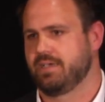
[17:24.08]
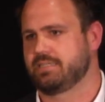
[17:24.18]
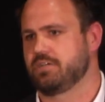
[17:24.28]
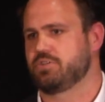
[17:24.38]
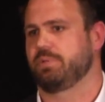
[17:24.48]

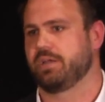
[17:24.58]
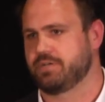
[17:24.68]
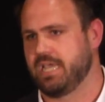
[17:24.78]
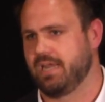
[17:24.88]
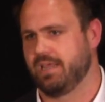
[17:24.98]
is that it should be
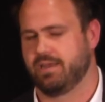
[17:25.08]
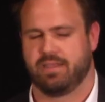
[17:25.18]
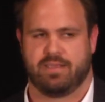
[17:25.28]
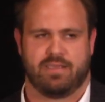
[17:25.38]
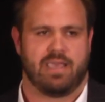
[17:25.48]
entertaining.
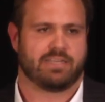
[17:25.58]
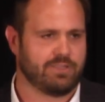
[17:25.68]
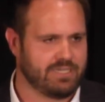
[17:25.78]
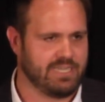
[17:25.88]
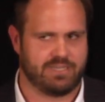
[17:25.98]
And
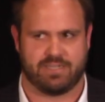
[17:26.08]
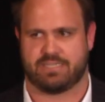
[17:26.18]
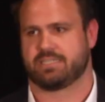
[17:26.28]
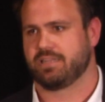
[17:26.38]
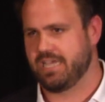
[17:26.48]
so they teach
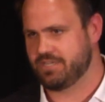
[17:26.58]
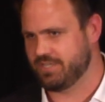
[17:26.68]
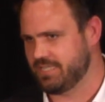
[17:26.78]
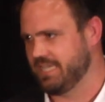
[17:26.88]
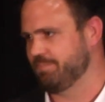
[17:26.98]
us
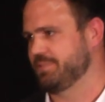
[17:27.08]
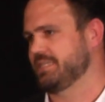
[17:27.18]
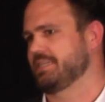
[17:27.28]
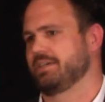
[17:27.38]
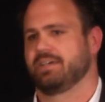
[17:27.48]
salacious
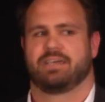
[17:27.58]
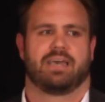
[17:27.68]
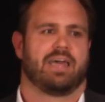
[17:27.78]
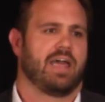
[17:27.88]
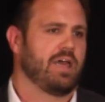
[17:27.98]
tips,
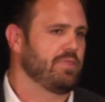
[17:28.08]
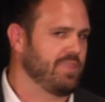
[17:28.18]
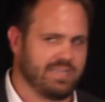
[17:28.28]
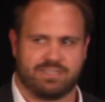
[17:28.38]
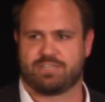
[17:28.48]

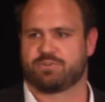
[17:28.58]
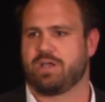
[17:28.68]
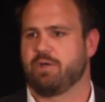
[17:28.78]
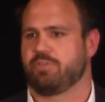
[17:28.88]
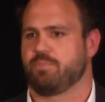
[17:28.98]
things to
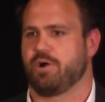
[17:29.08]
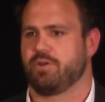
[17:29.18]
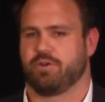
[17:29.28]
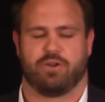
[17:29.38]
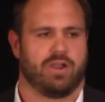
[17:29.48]
try with our
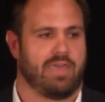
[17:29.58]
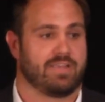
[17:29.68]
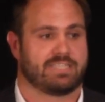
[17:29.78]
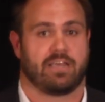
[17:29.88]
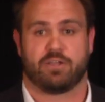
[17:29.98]
partner, and
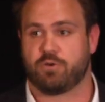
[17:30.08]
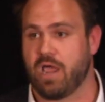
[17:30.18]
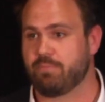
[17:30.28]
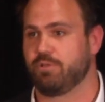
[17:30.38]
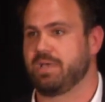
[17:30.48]
they sell
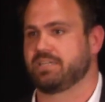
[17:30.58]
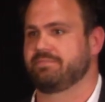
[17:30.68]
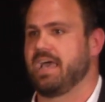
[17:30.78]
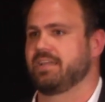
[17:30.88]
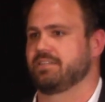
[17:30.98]
incredible amounts
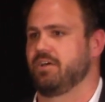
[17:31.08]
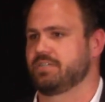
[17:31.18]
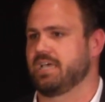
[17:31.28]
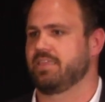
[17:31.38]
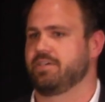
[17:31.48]
of ads
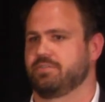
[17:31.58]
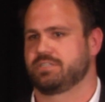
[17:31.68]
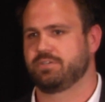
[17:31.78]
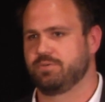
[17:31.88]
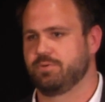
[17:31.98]
alongside
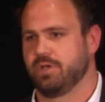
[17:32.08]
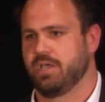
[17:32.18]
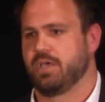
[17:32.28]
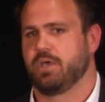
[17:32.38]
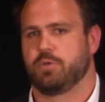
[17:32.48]
those to
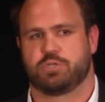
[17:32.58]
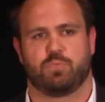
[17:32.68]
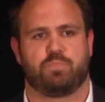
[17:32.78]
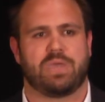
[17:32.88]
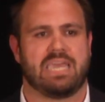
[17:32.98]

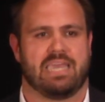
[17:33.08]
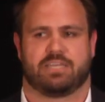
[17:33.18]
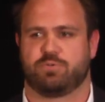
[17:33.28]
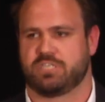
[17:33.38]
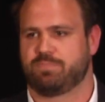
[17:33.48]

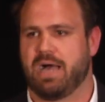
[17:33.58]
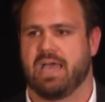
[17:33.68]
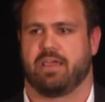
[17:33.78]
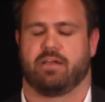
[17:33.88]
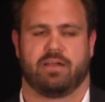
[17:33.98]

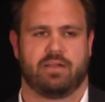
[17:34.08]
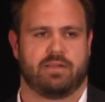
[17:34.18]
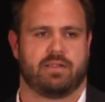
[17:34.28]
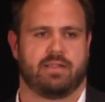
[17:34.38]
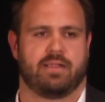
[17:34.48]
aspire.
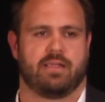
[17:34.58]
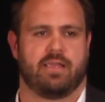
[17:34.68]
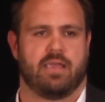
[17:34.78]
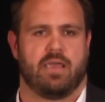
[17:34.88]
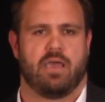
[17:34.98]

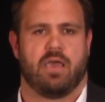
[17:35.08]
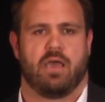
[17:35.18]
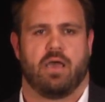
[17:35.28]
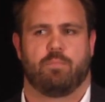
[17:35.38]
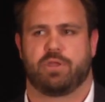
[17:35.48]

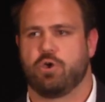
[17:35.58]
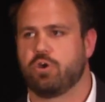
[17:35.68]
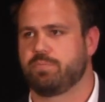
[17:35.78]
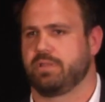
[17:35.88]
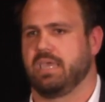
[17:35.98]
But
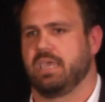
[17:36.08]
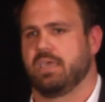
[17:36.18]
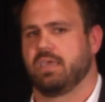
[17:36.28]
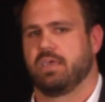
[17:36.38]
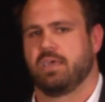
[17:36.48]
notably,
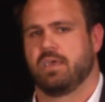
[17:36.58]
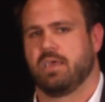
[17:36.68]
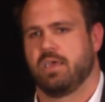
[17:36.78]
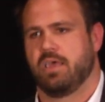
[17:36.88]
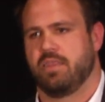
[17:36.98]

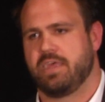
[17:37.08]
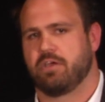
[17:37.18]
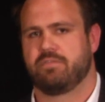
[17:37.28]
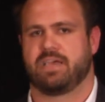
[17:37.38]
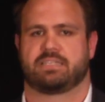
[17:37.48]

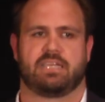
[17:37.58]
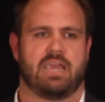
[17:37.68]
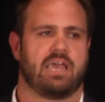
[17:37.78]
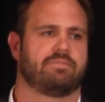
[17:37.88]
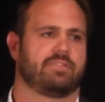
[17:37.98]
they're investing
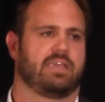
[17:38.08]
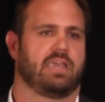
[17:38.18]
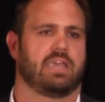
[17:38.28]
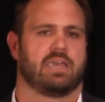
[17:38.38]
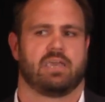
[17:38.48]

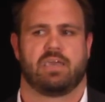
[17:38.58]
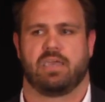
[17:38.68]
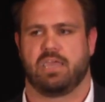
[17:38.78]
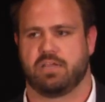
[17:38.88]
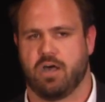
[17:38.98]
heavily
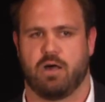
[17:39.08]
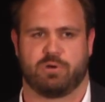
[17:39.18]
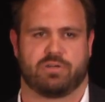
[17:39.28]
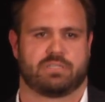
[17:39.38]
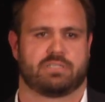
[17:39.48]
in
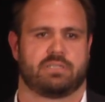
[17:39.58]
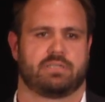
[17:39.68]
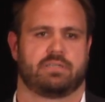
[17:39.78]
commerce.